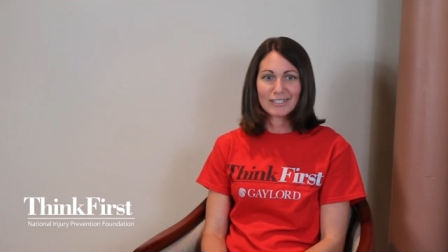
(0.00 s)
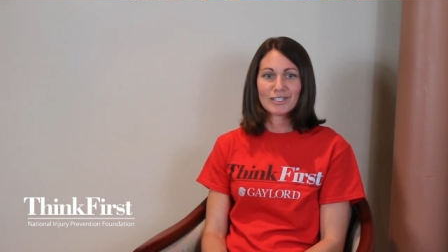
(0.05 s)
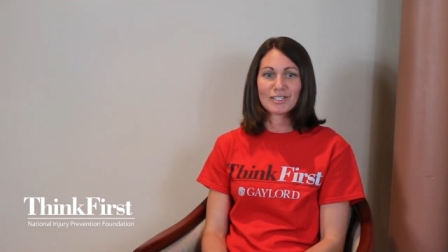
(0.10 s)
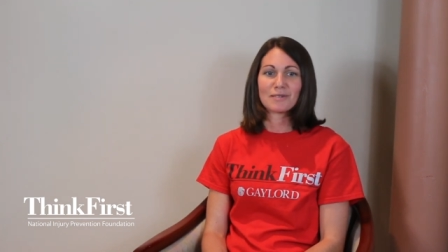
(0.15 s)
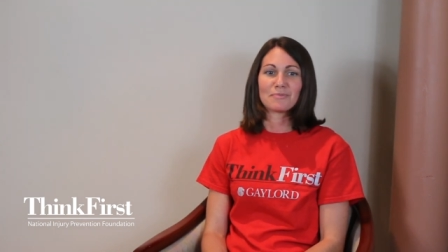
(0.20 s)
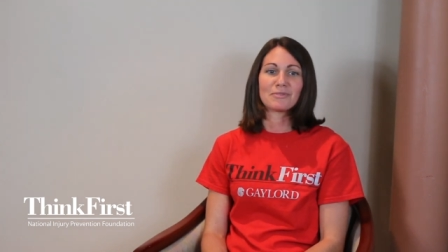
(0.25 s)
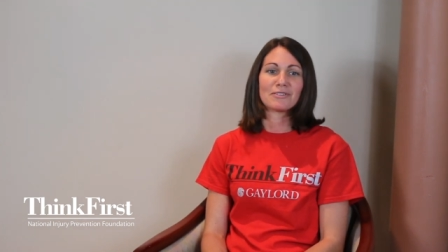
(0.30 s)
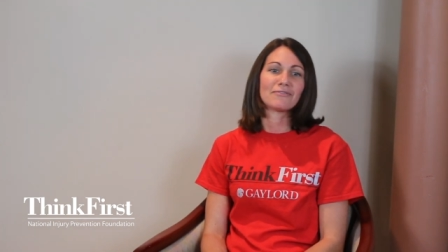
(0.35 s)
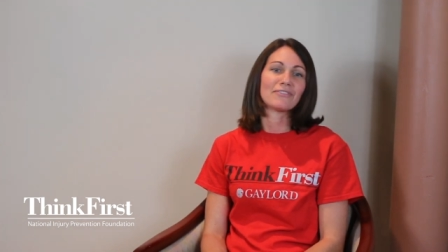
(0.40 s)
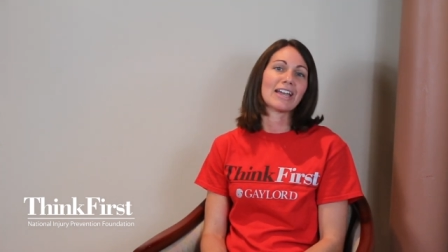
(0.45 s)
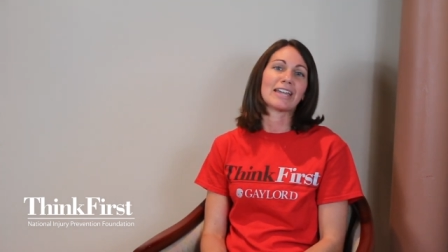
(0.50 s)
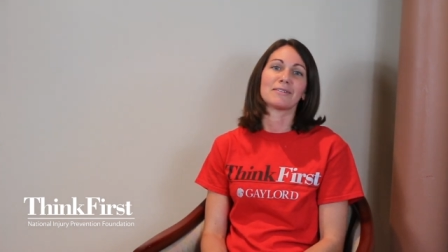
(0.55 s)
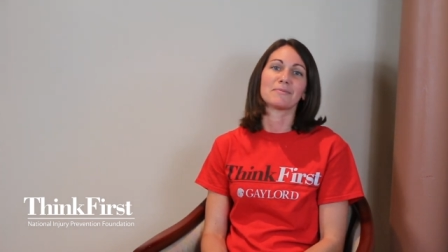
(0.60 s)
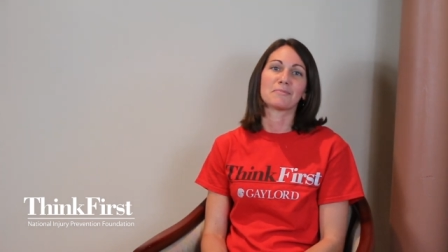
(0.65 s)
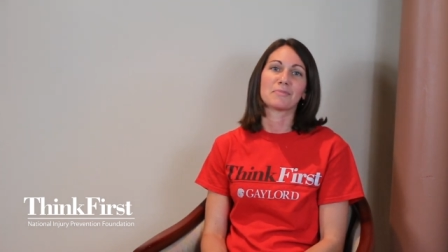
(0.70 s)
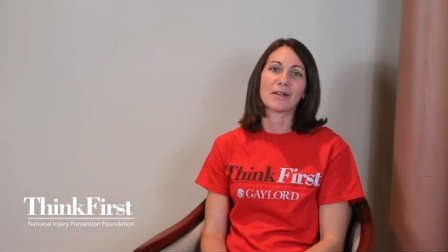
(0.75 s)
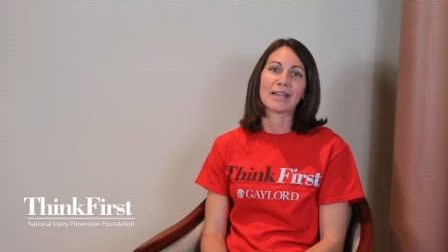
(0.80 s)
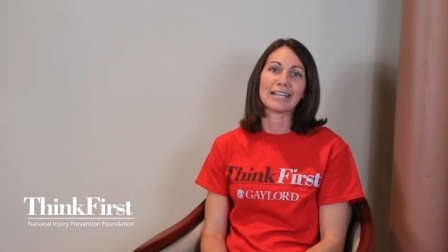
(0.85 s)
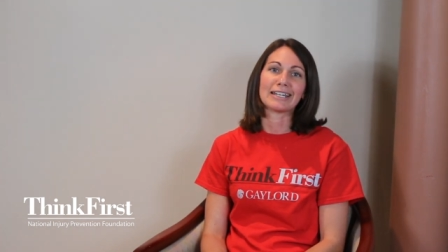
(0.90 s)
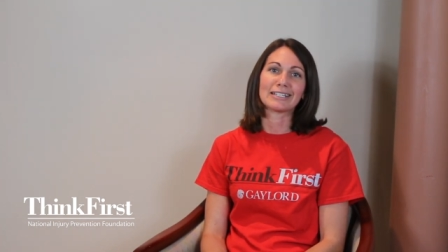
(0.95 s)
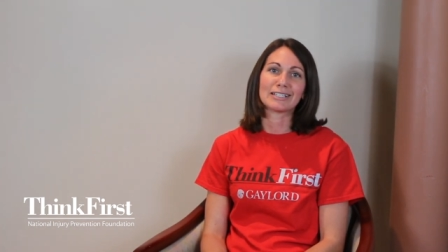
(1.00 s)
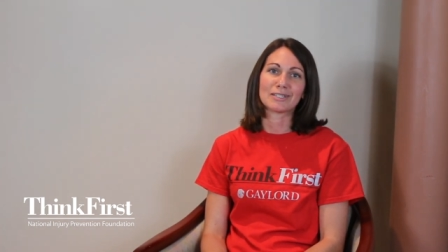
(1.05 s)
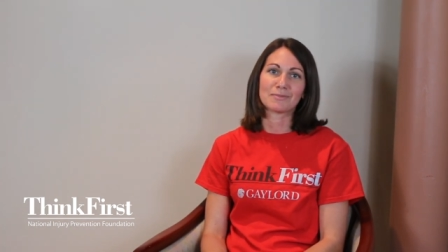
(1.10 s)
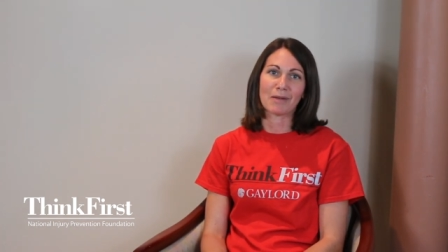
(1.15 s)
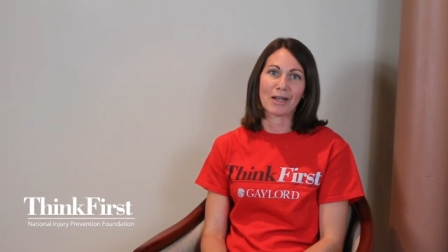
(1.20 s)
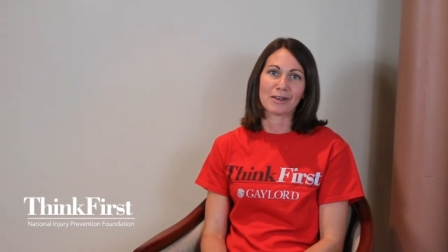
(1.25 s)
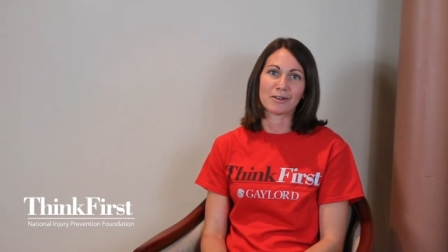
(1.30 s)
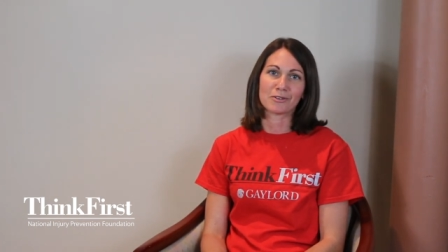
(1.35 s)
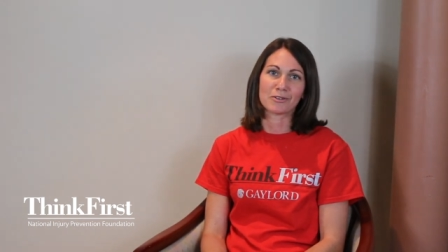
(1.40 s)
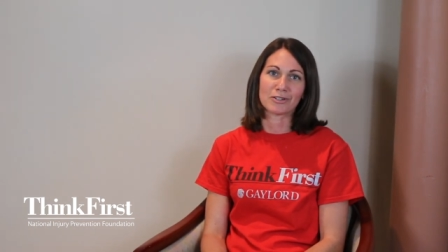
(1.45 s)
to prevent brain and
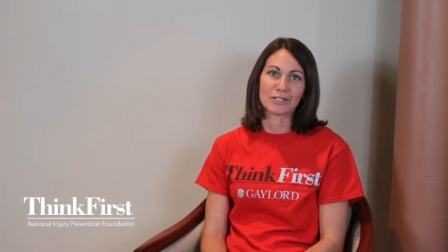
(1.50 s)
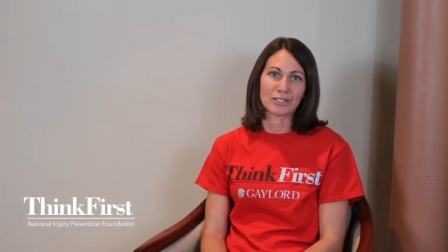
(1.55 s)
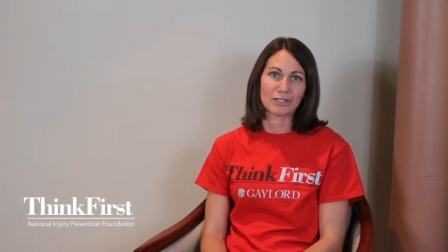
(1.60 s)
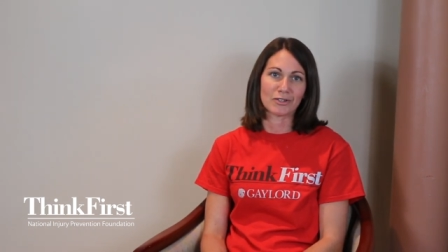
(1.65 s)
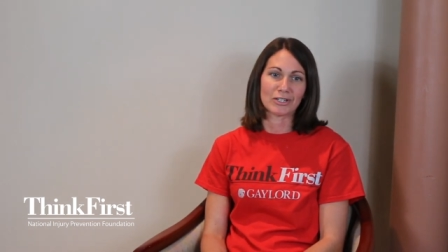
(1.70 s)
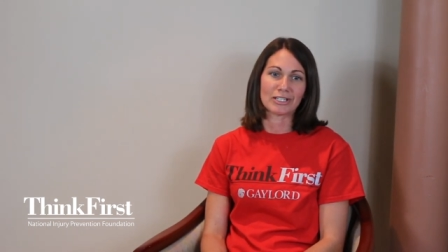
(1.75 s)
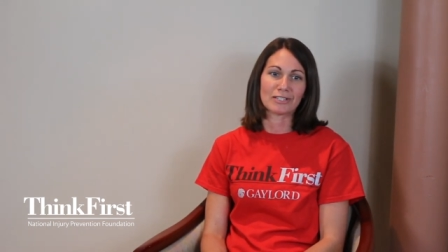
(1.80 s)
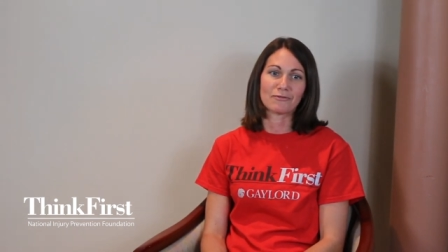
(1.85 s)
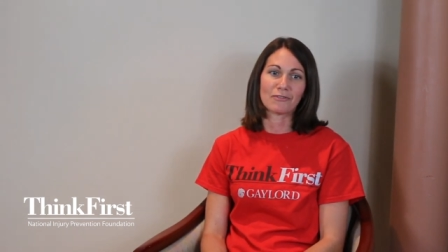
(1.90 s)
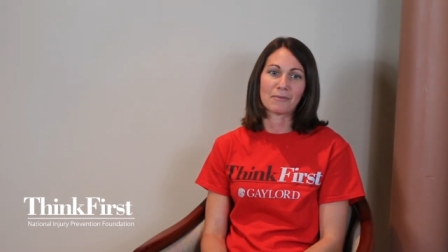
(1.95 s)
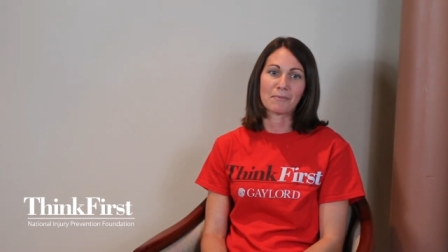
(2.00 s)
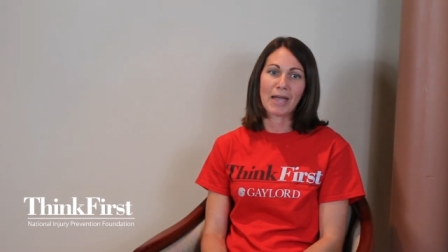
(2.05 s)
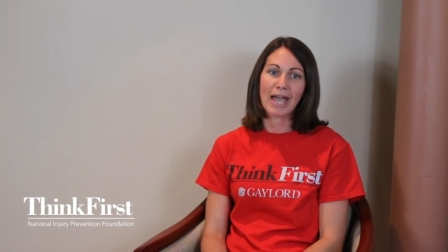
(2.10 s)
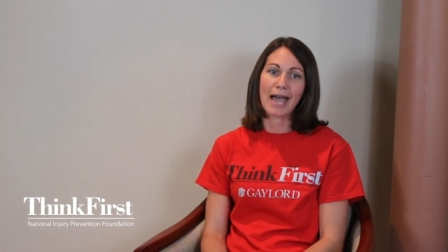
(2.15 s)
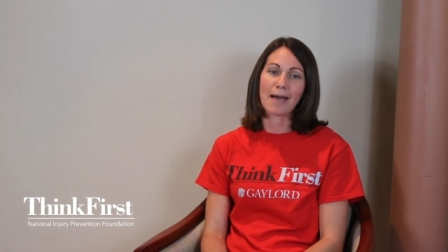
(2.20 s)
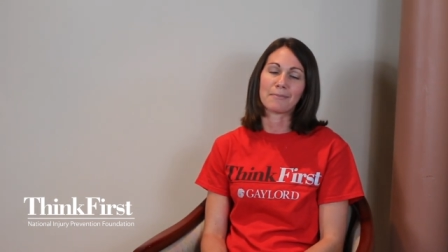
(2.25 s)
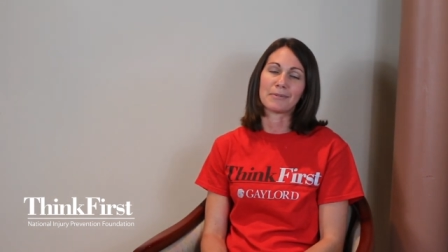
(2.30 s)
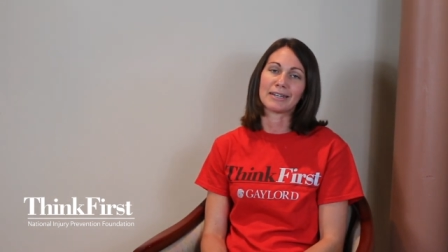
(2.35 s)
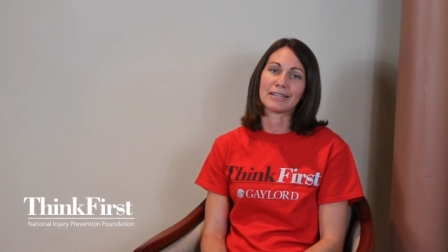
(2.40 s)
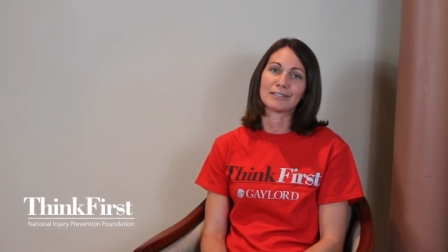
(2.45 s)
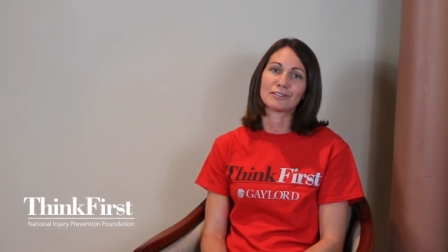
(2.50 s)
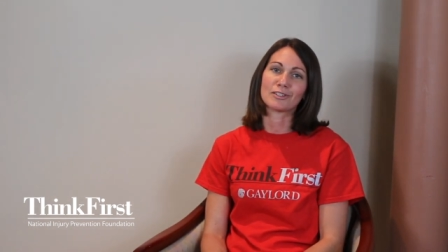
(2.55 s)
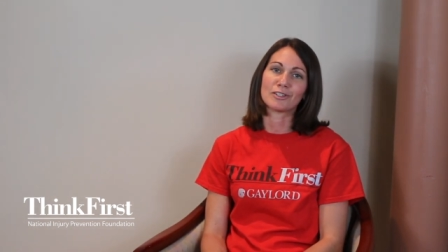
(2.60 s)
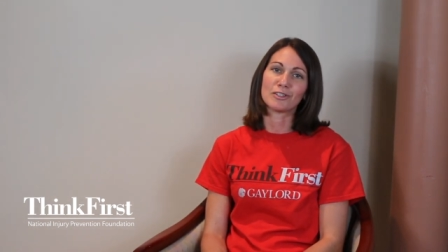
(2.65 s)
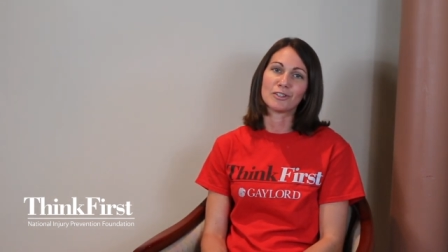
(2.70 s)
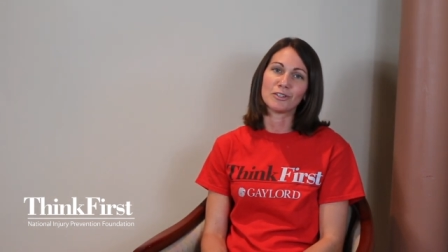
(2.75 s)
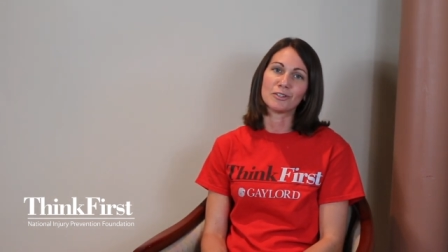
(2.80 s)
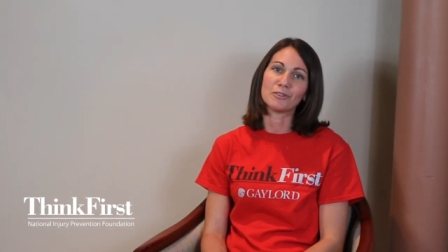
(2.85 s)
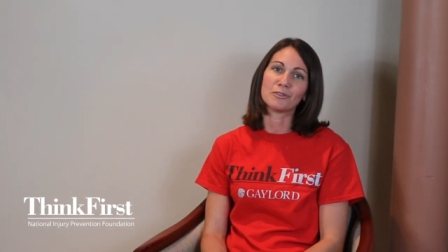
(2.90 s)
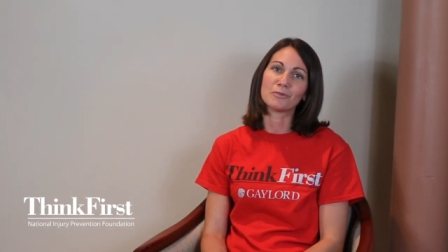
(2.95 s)
spinal cord injuries from happening to
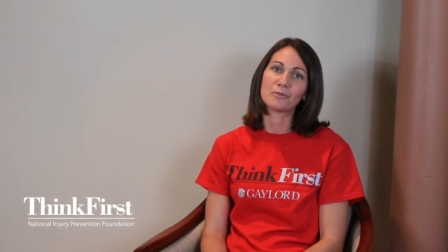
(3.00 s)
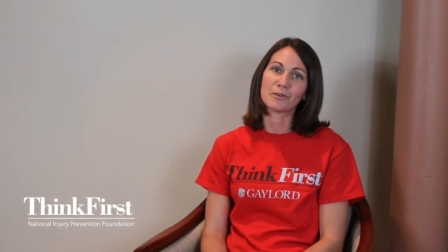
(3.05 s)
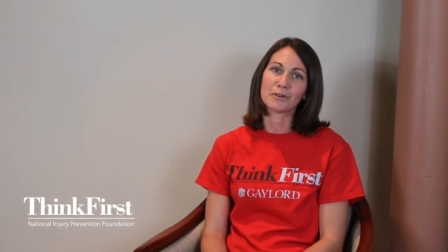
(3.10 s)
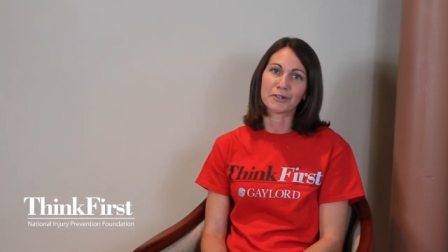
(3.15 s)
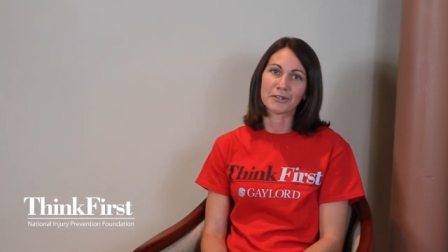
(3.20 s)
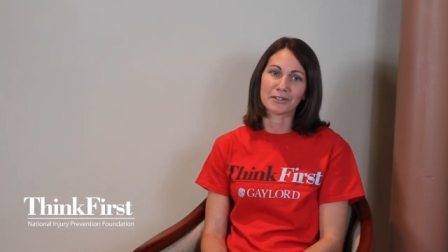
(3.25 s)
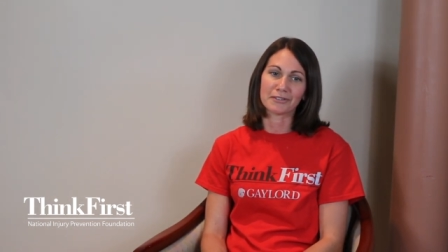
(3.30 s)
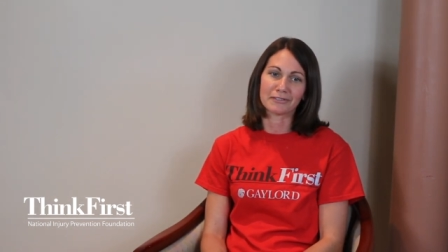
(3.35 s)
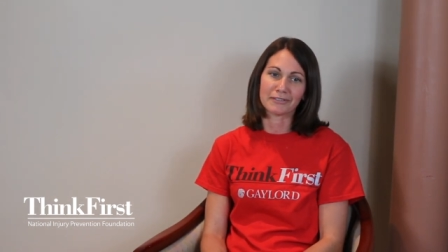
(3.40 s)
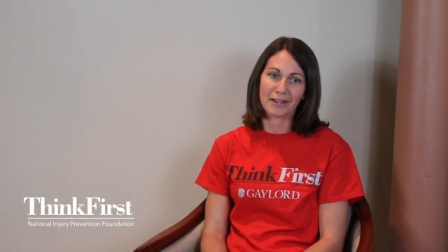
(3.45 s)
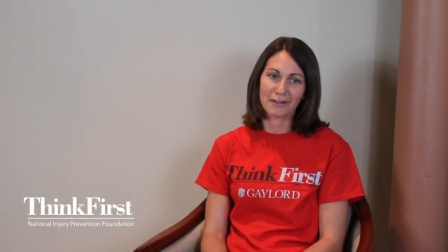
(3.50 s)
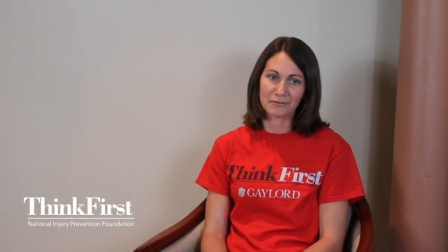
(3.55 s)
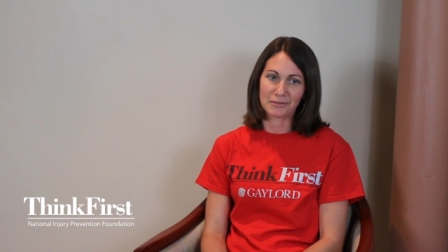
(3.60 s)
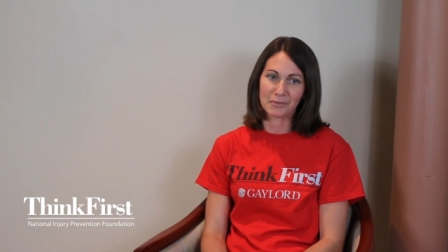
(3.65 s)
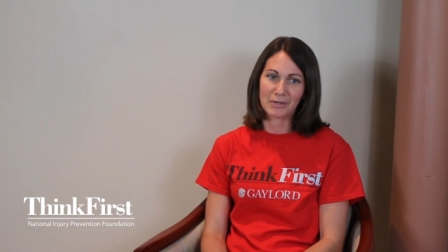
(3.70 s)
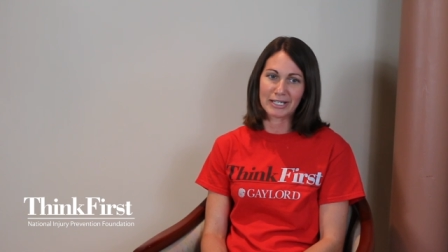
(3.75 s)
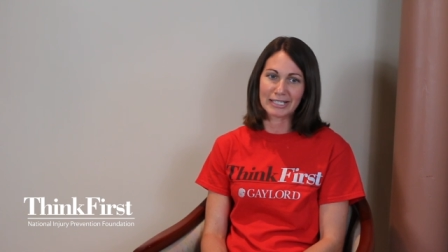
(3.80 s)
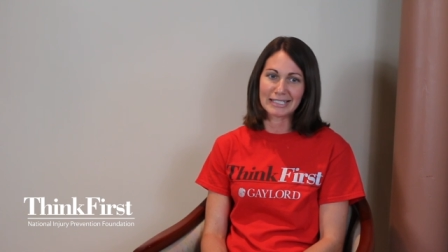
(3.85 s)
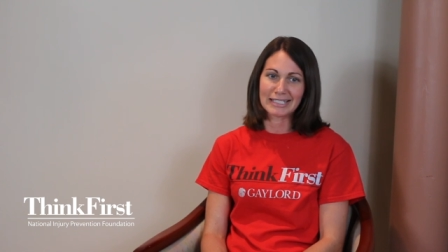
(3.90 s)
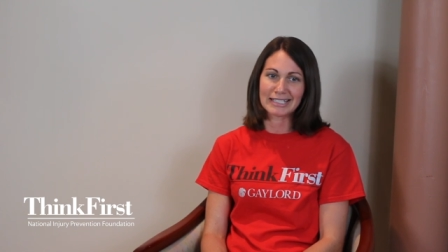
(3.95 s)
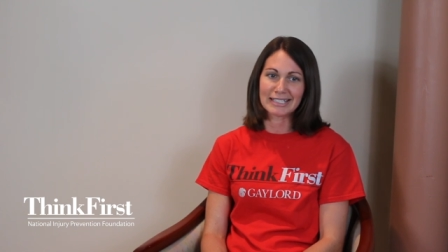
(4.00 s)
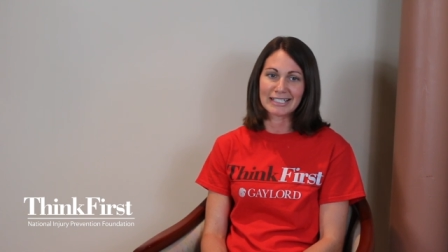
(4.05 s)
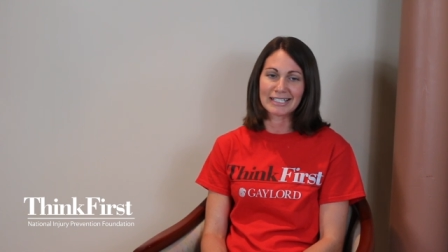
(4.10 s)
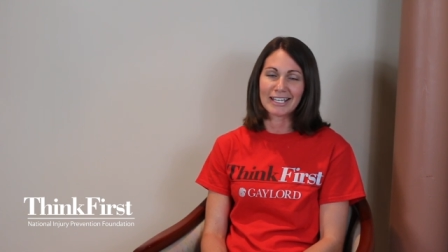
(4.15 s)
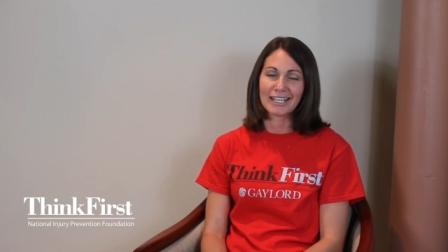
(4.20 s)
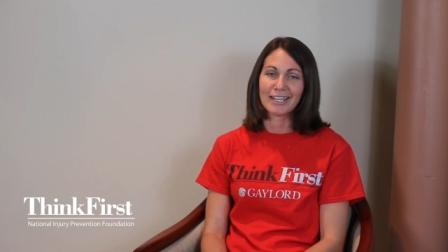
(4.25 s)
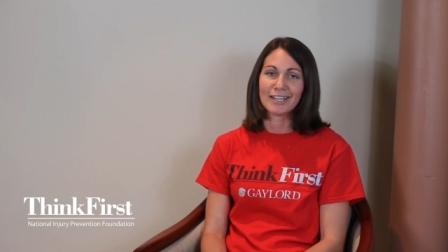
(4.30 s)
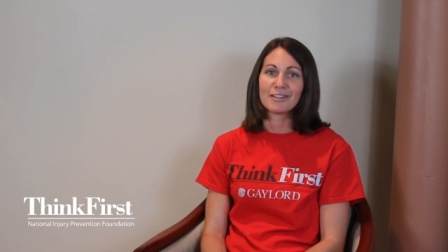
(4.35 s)
you or your loved ones.